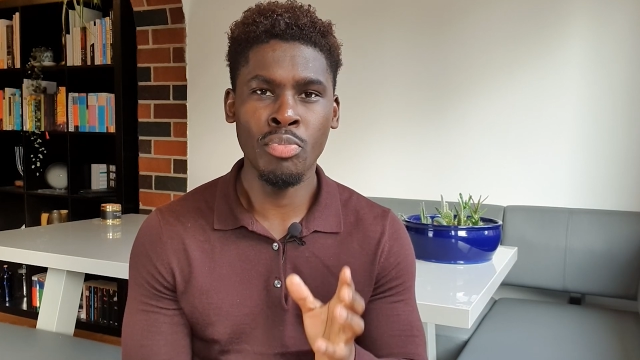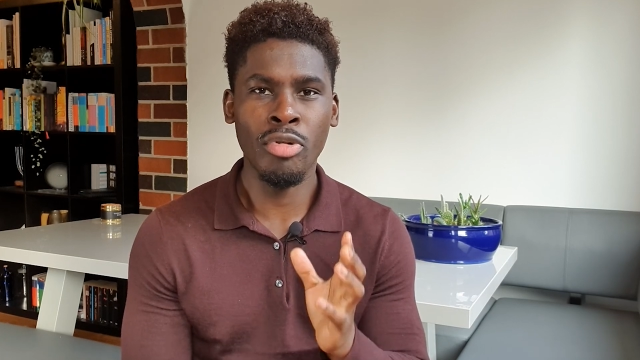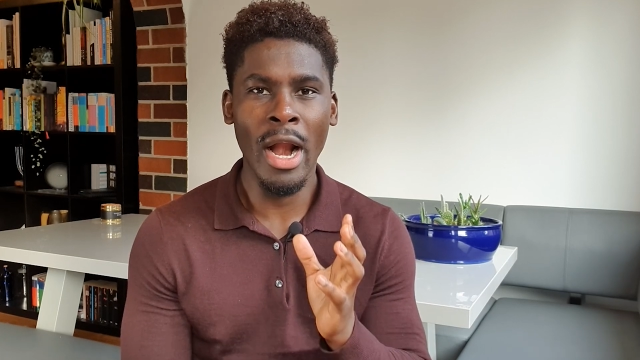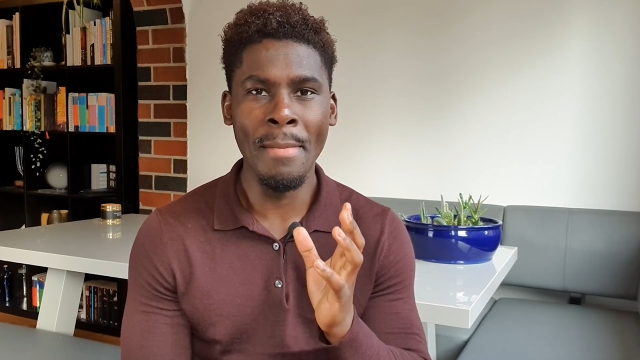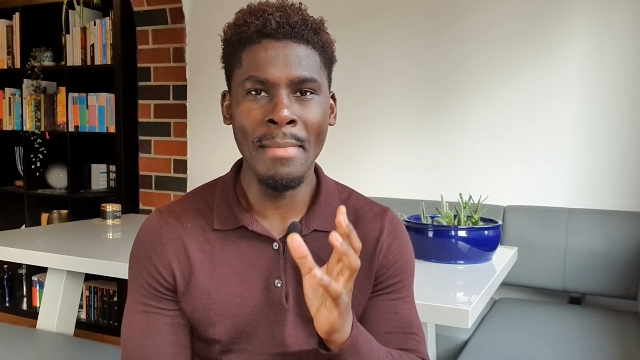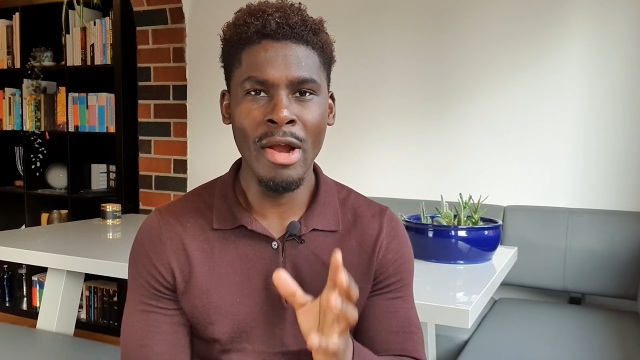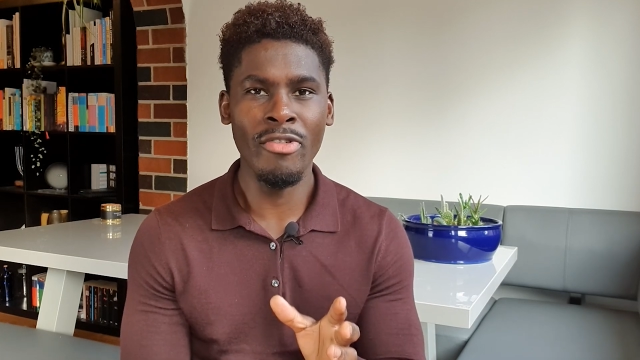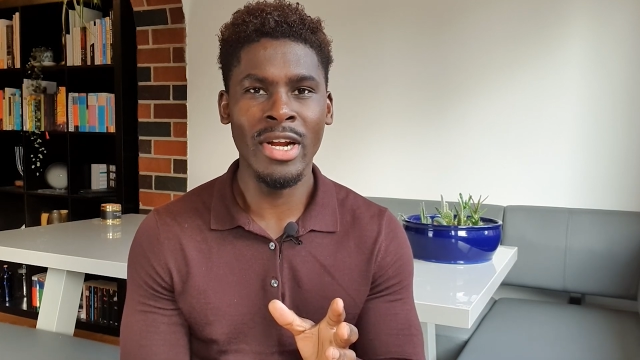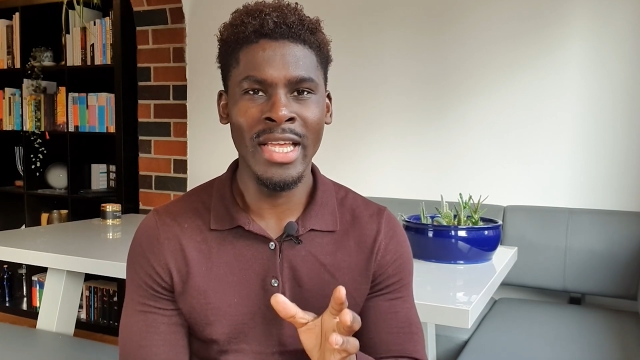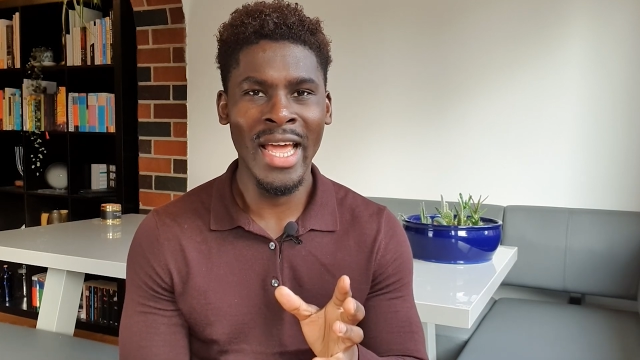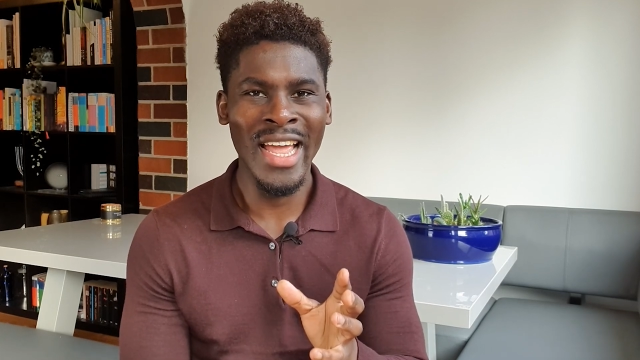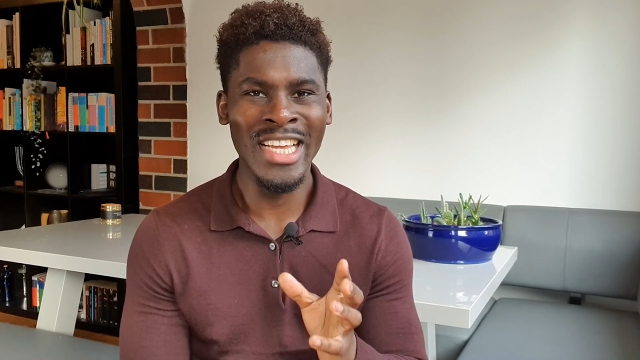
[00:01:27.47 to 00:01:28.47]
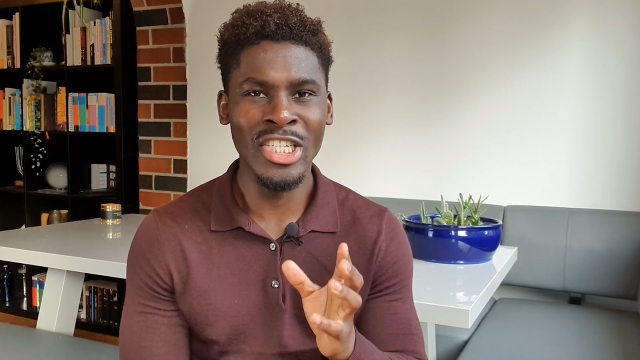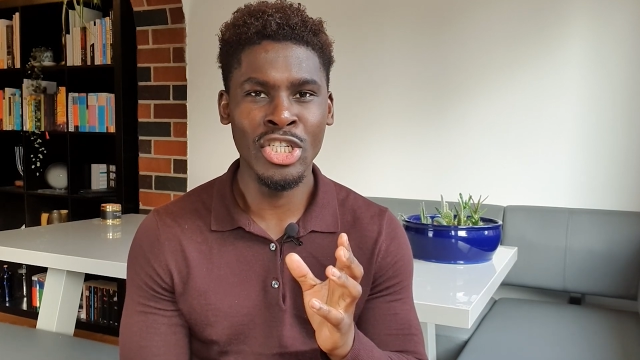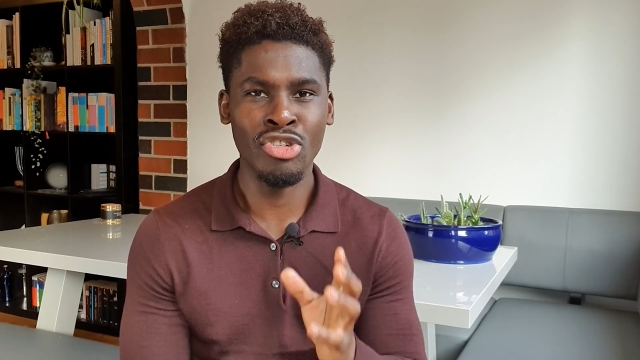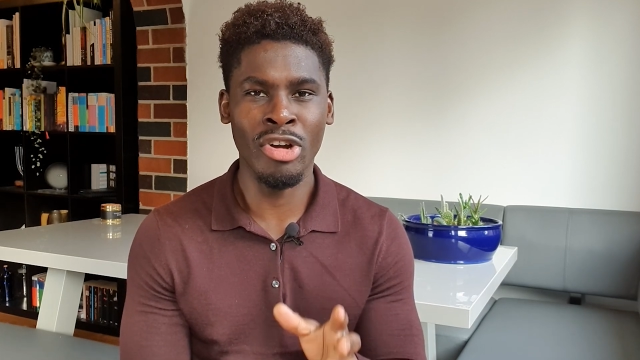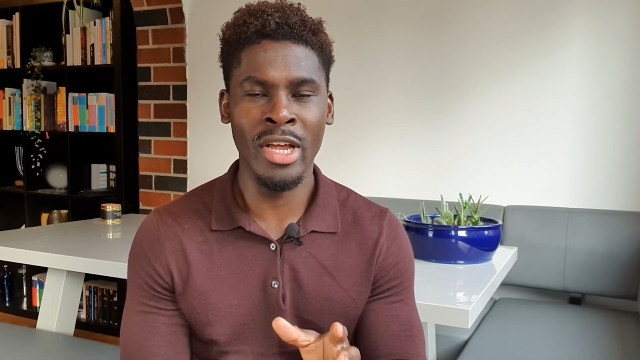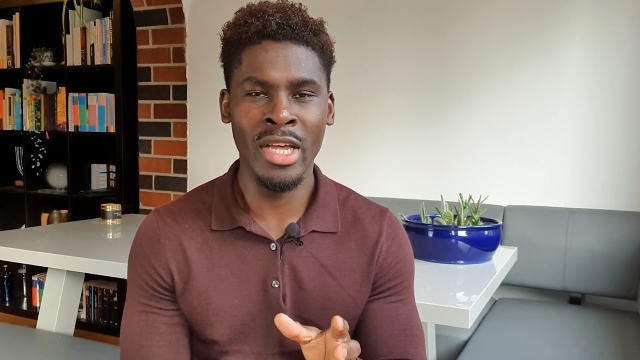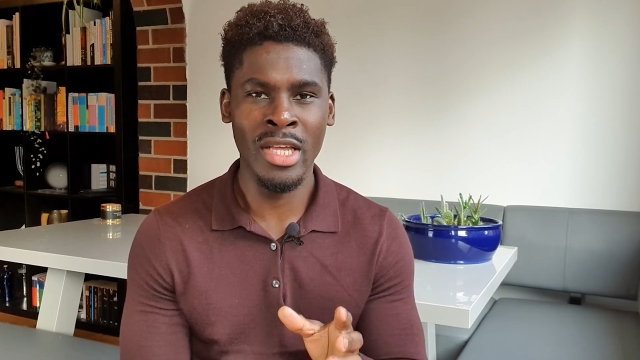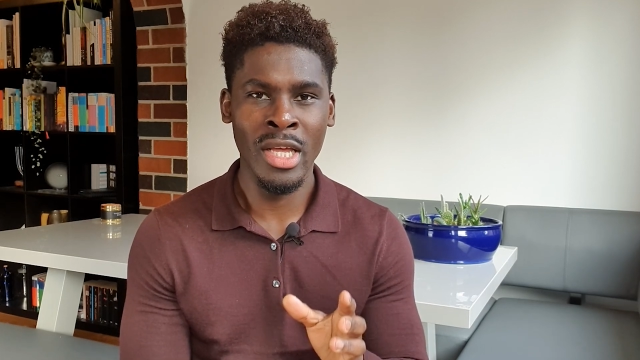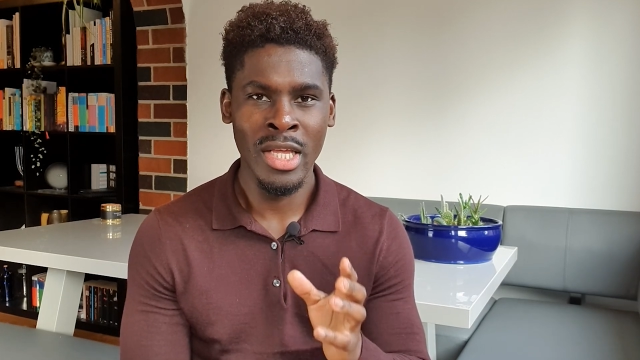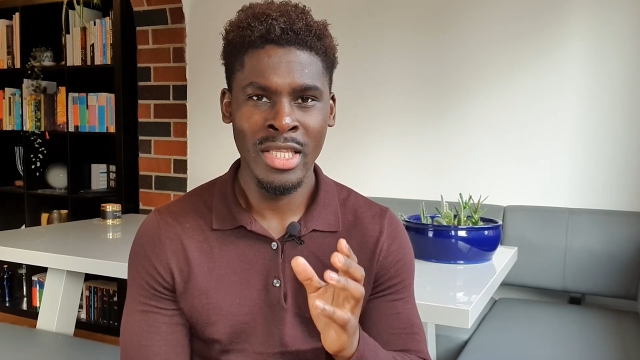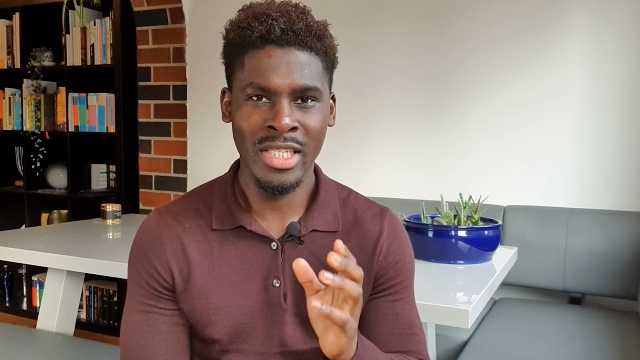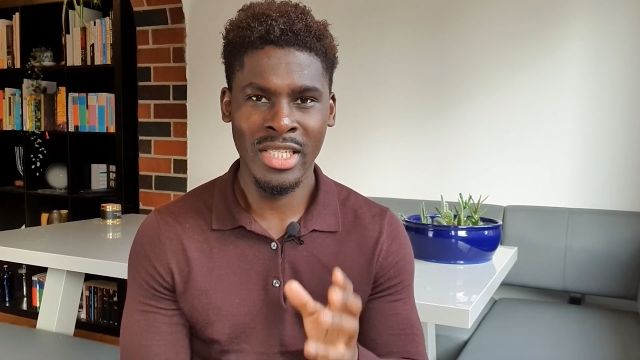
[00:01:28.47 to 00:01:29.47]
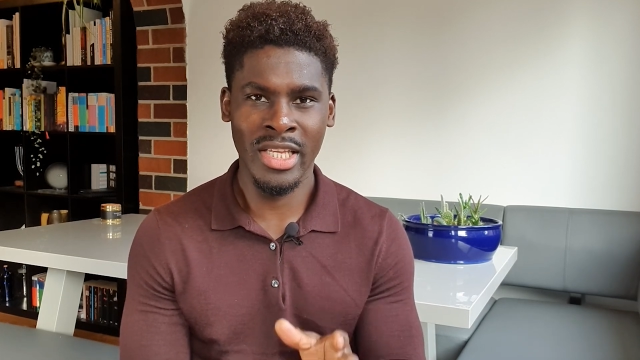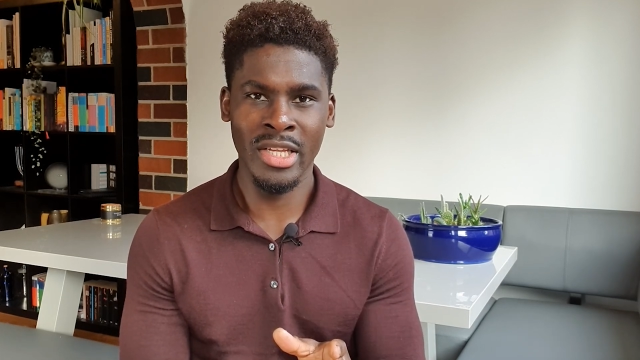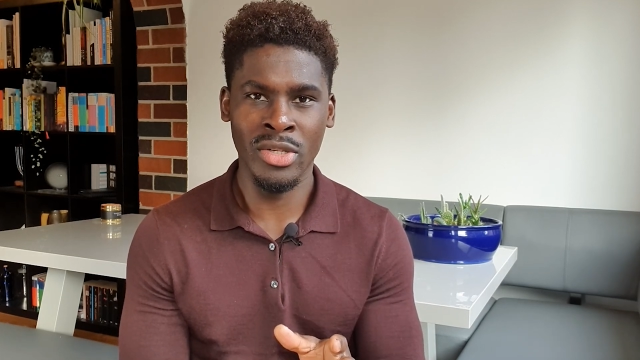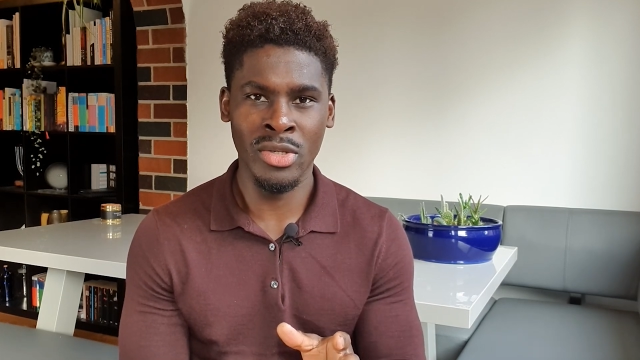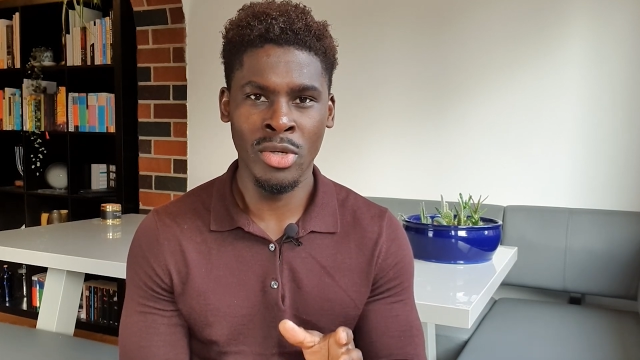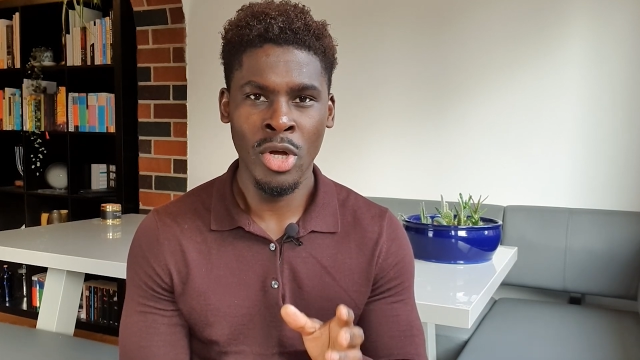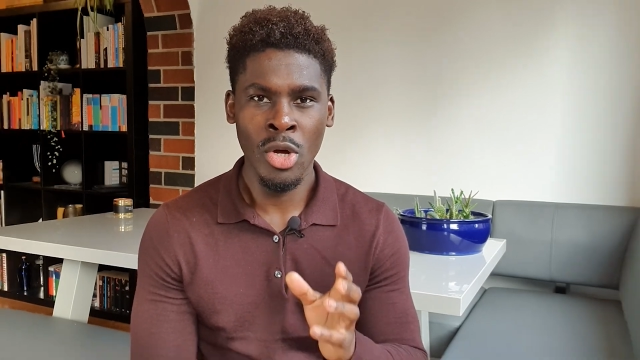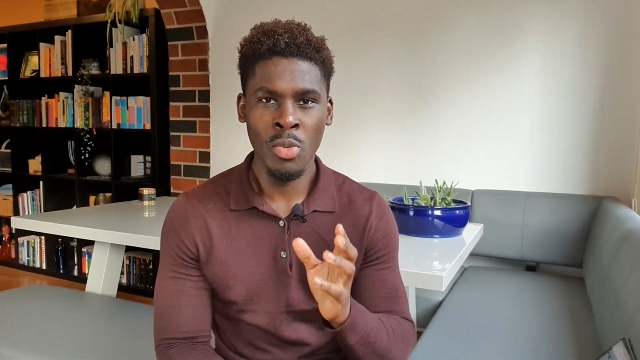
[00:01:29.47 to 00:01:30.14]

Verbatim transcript: primarily a strength skill,